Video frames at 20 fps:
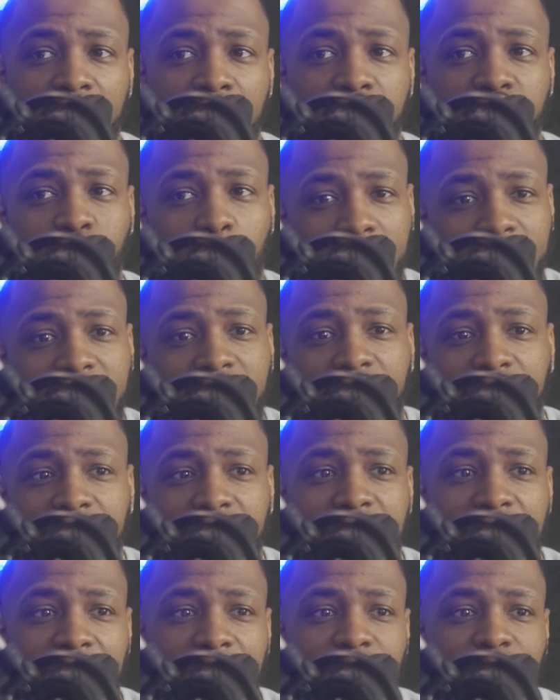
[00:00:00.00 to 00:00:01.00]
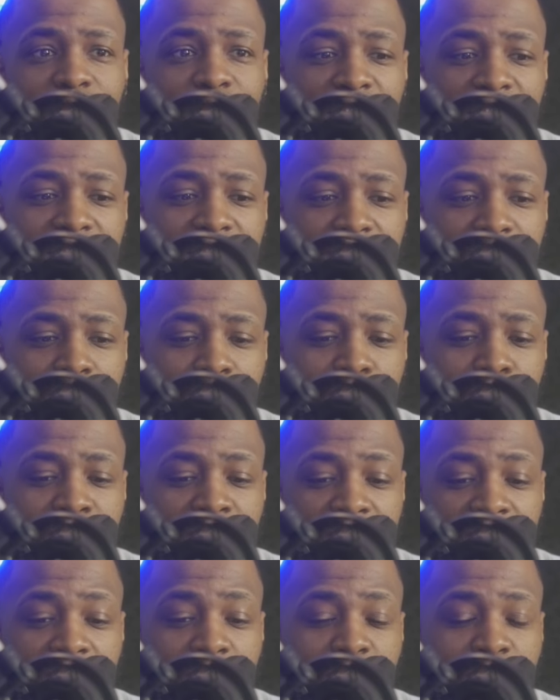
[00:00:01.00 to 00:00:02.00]
So I think that this
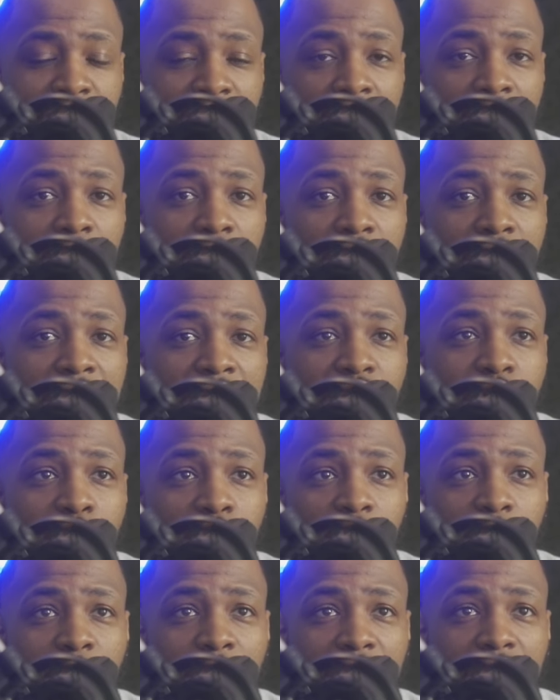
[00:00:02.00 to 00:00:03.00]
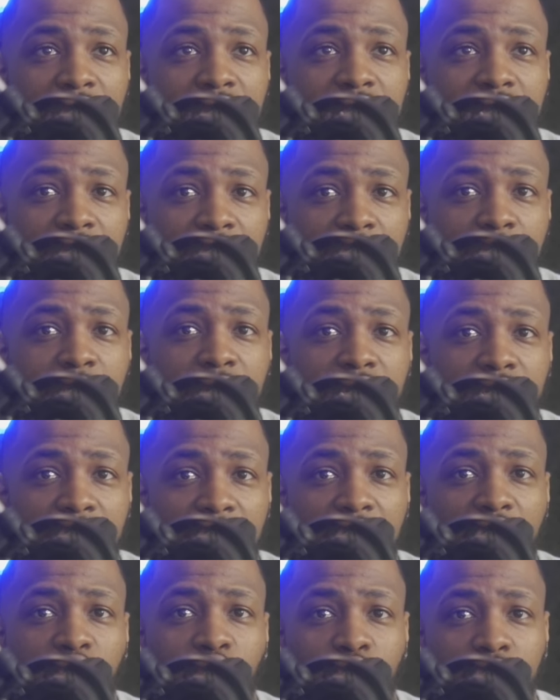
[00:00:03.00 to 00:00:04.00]
this pickup at quarterback is going to be
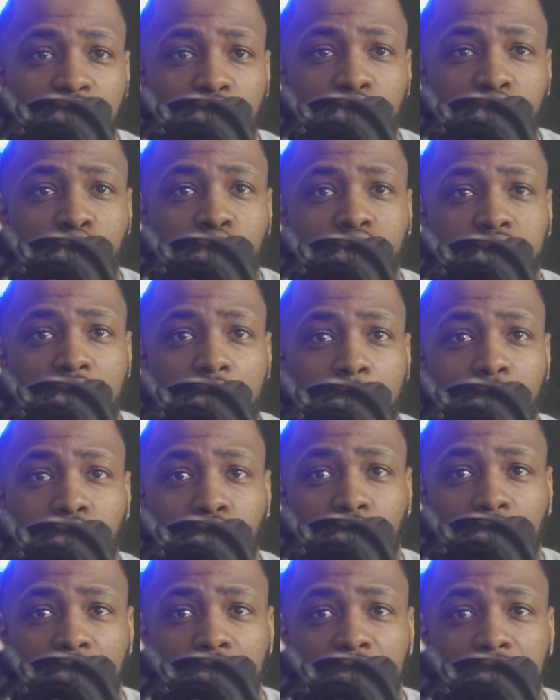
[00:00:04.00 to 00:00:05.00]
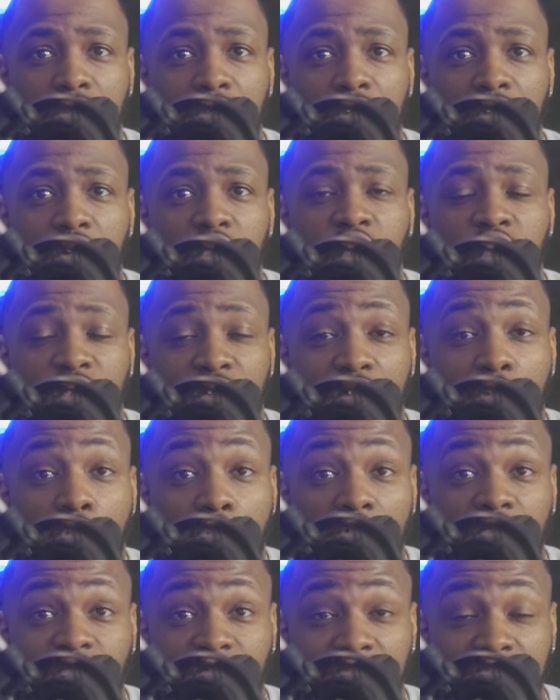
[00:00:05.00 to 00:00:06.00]
a real huge upgrade for their
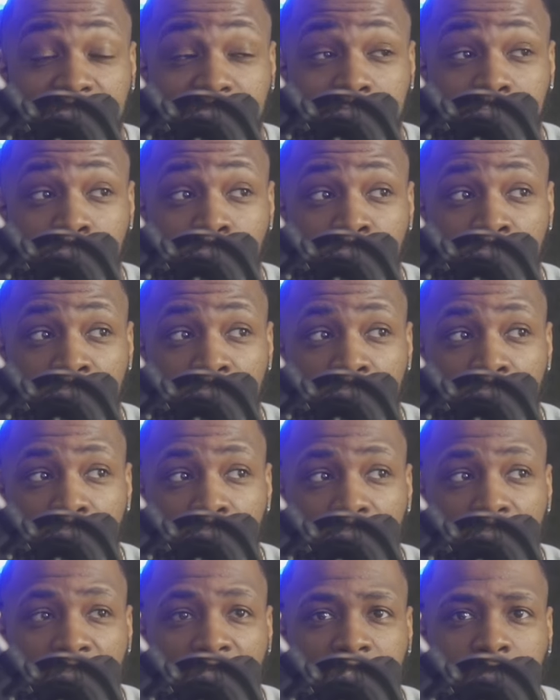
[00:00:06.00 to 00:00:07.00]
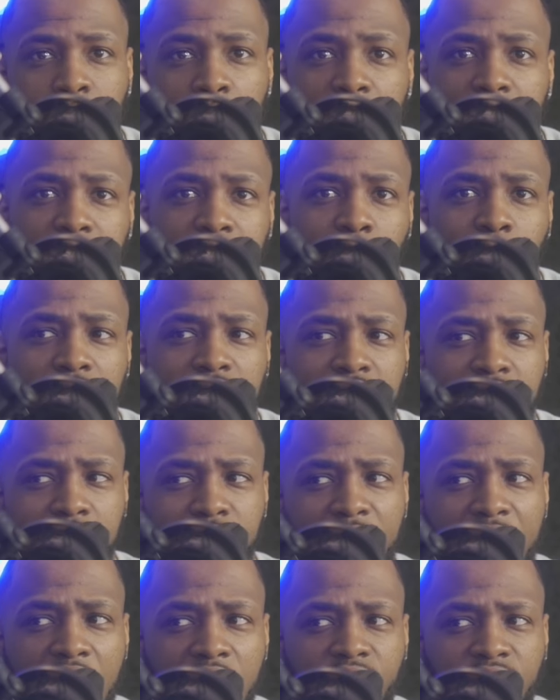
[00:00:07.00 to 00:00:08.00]
offense, especially with them
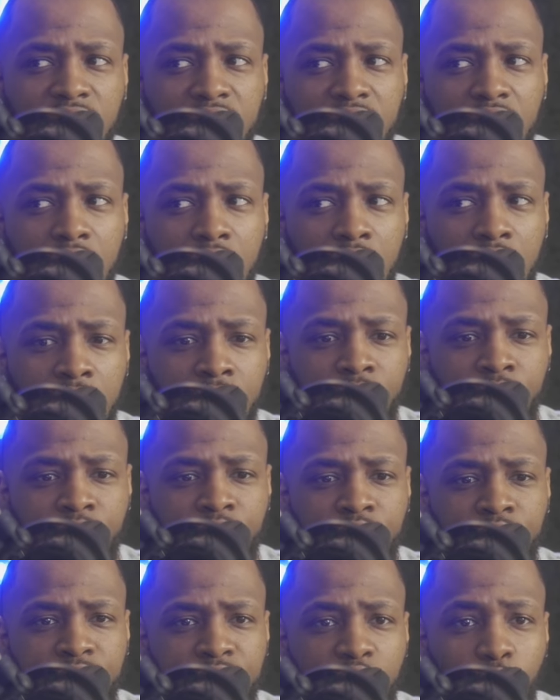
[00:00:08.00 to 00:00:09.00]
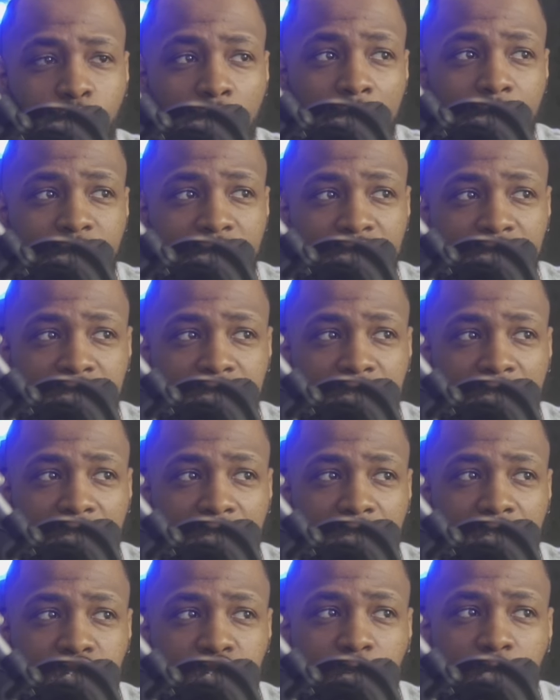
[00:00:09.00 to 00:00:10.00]
having um, the weapons
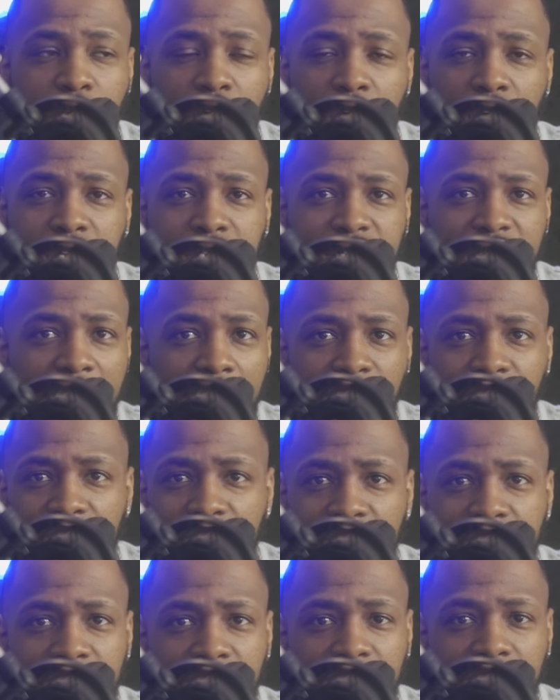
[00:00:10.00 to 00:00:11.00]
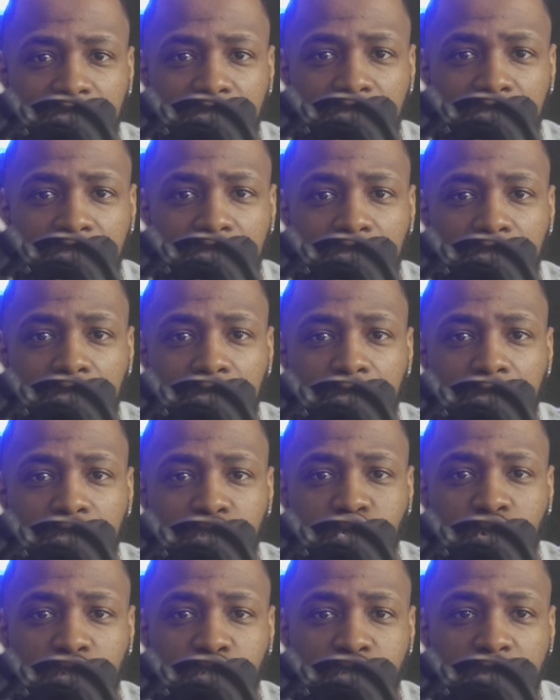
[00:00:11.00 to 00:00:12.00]
like Shamar Savage and uh,
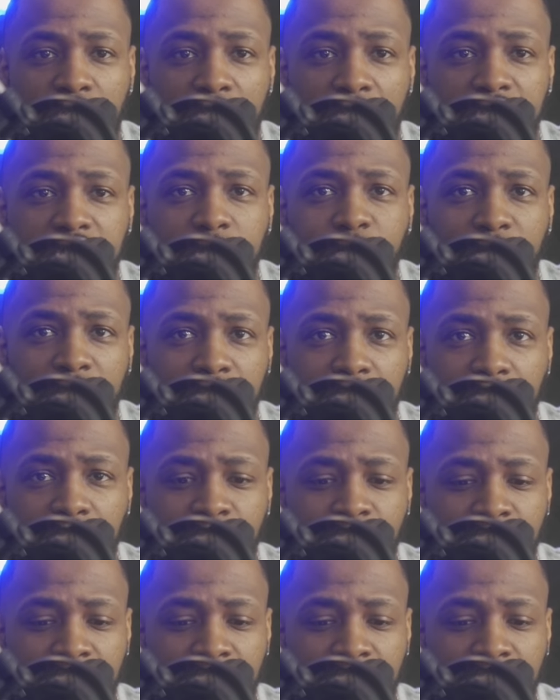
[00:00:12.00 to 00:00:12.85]
Trajan Spiller,